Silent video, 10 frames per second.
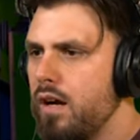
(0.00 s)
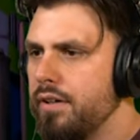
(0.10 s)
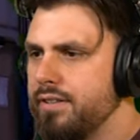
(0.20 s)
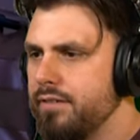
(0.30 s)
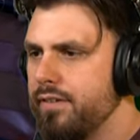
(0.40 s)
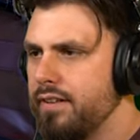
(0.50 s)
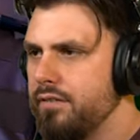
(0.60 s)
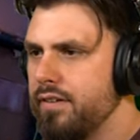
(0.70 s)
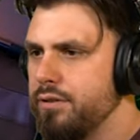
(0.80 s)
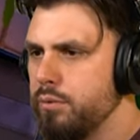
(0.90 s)
I just
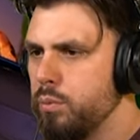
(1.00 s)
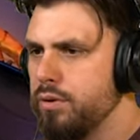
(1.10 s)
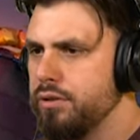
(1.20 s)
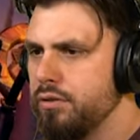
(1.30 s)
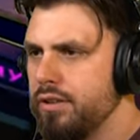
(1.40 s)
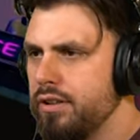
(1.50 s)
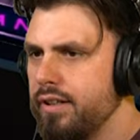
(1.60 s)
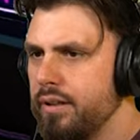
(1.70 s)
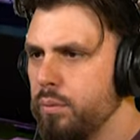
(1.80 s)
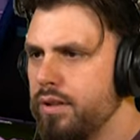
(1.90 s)
infected weeds, weeds over there.
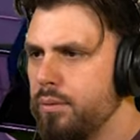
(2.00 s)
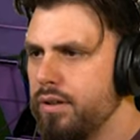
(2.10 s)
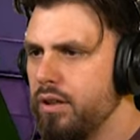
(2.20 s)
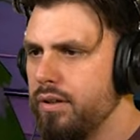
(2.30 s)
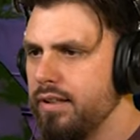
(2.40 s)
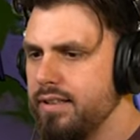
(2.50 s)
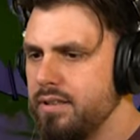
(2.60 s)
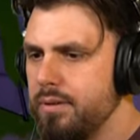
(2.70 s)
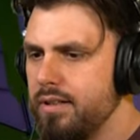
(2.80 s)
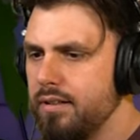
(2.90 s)
Okay, we are gonna want to go kill these
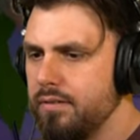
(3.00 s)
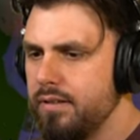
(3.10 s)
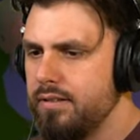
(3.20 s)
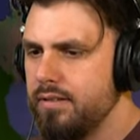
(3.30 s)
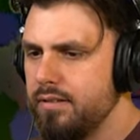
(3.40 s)
immediately, right?